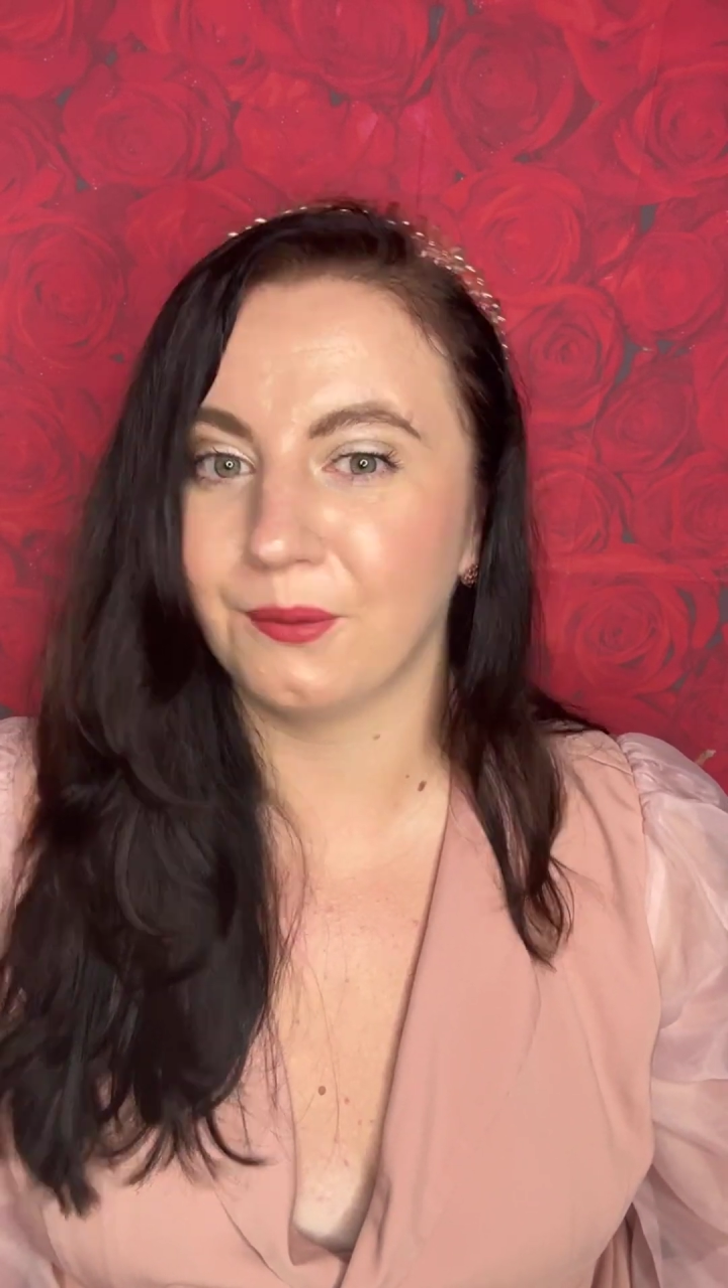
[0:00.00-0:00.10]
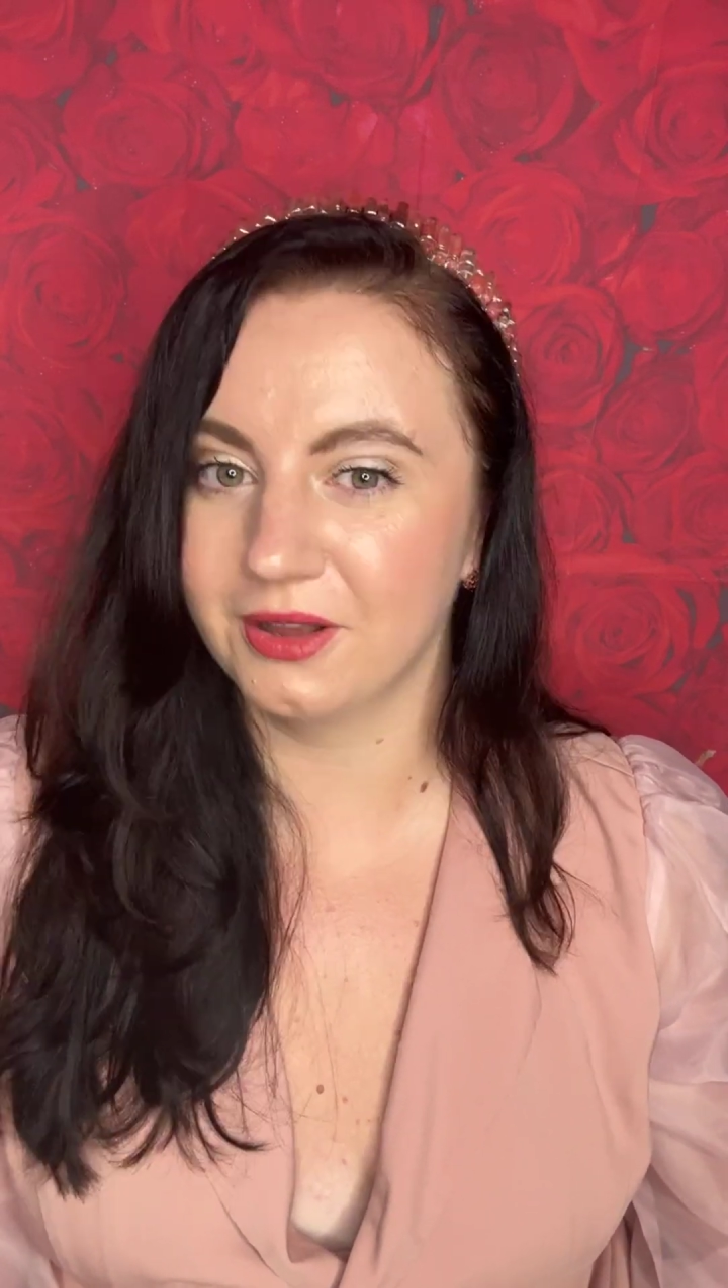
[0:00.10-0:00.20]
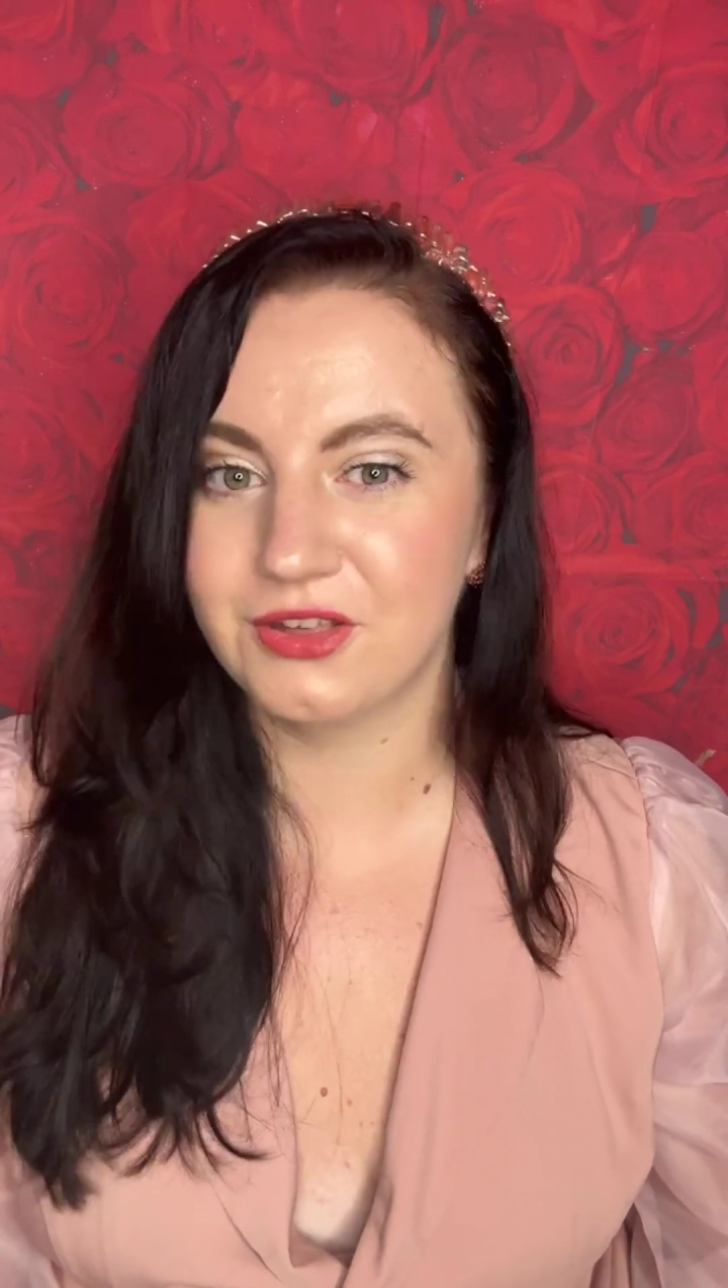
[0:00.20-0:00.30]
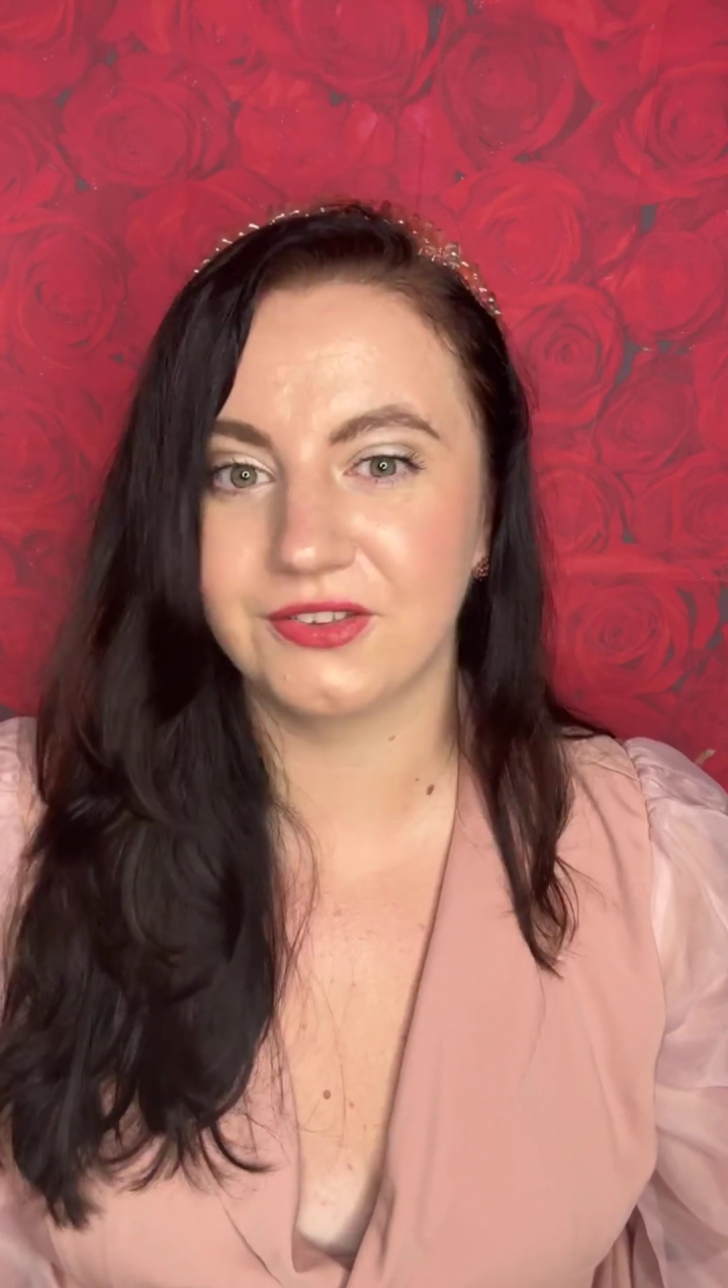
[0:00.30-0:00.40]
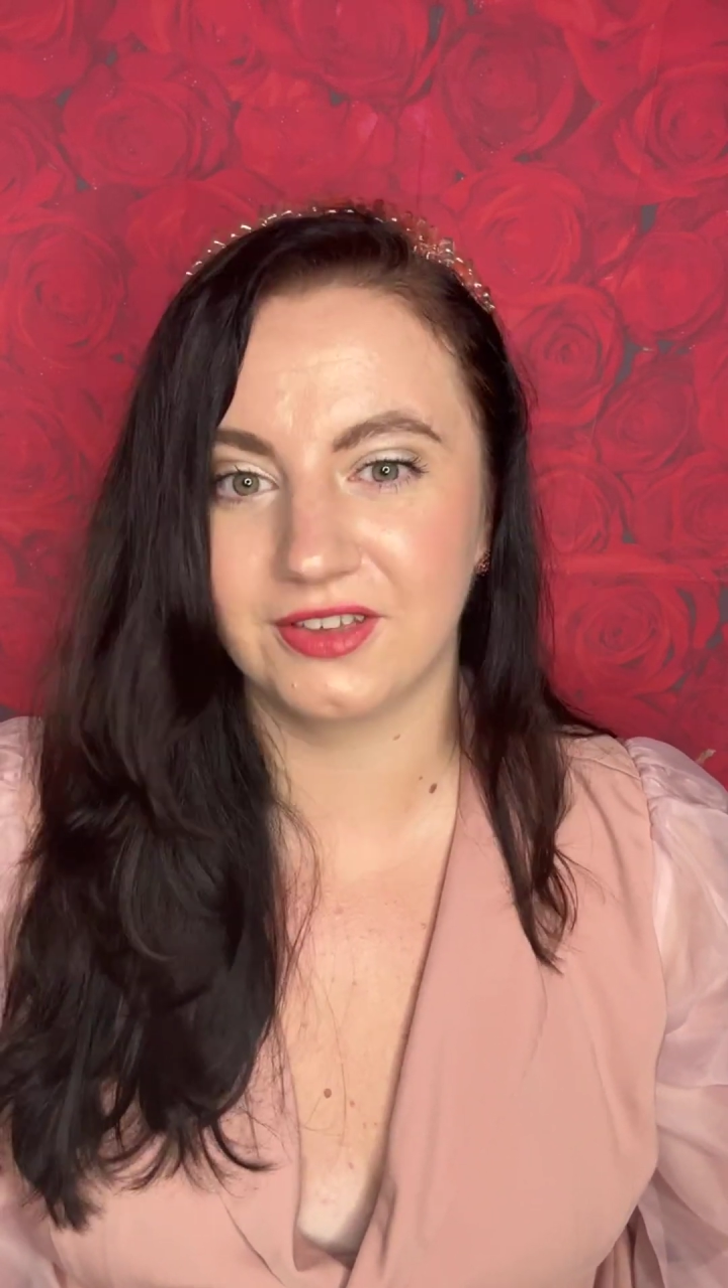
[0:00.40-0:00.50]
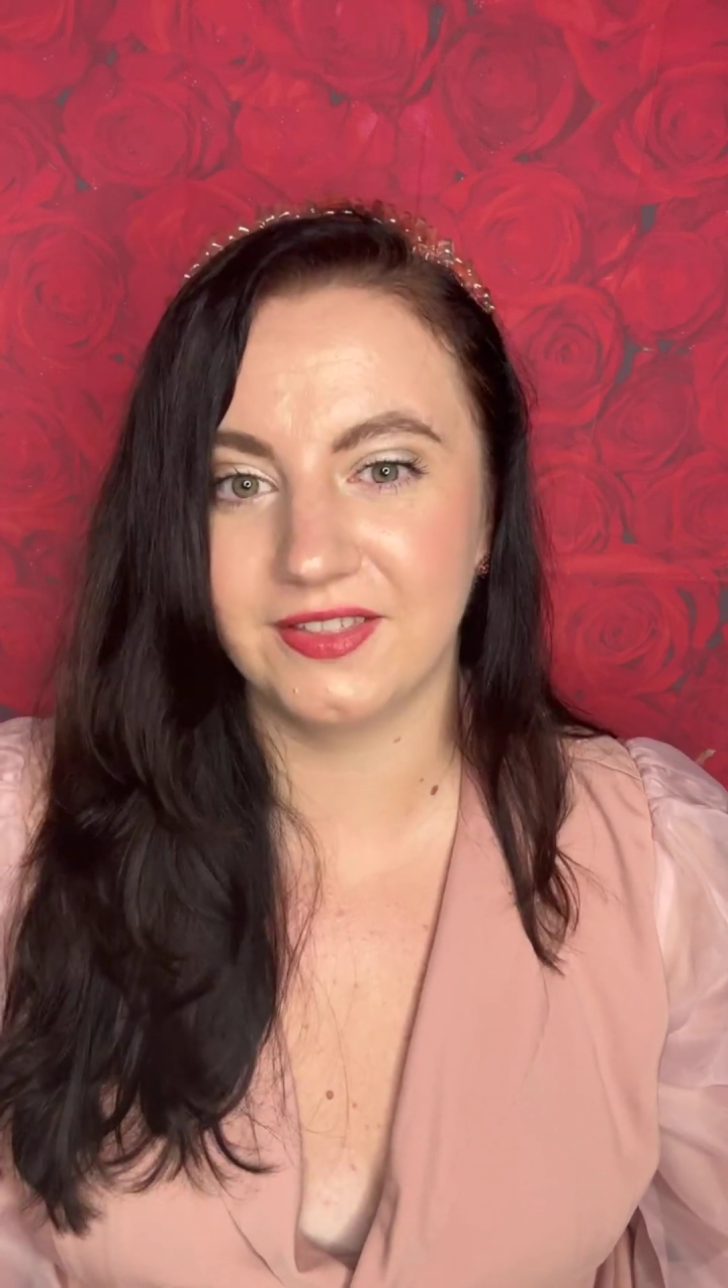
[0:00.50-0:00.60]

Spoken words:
which is